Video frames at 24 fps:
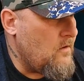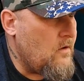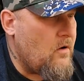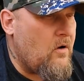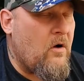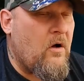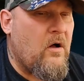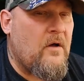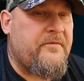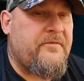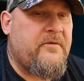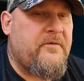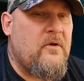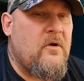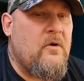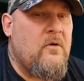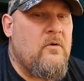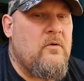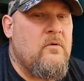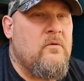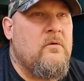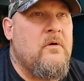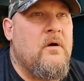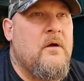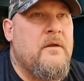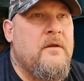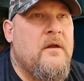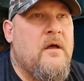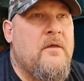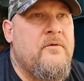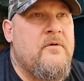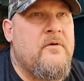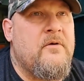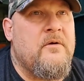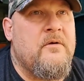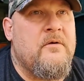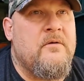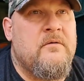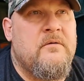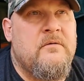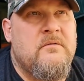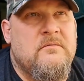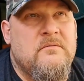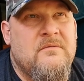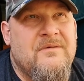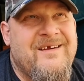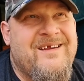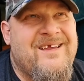Also, another
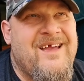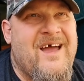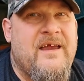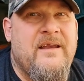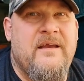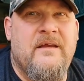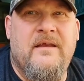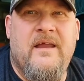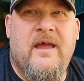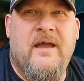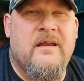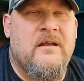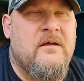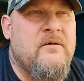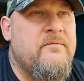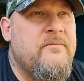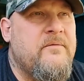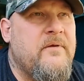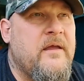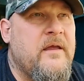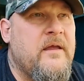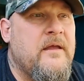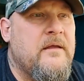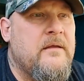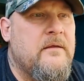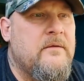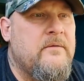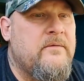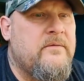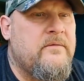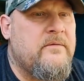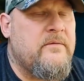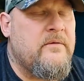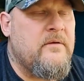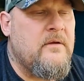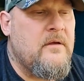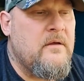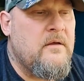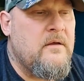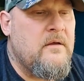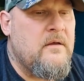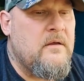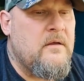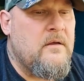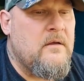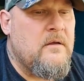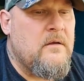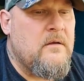kind of negative is,
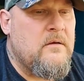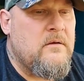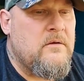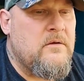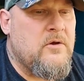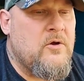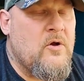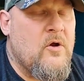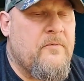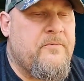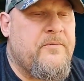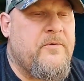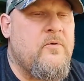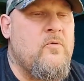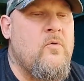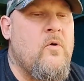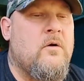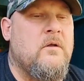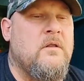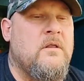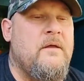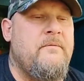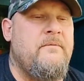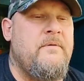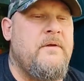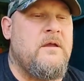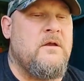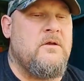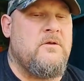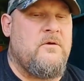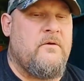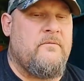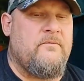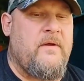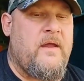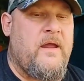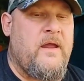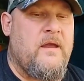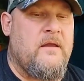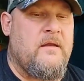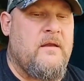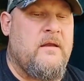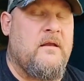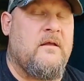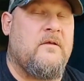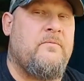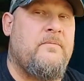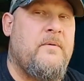if you are living in your
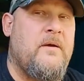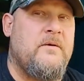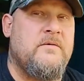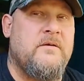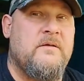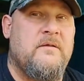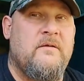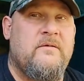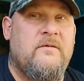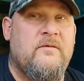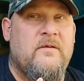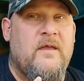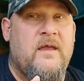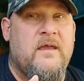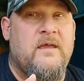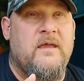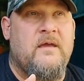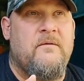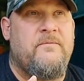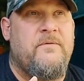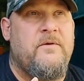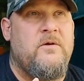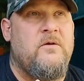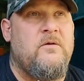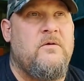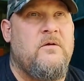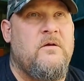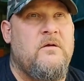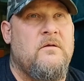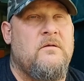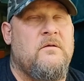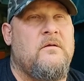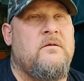van, and especially this is like if you're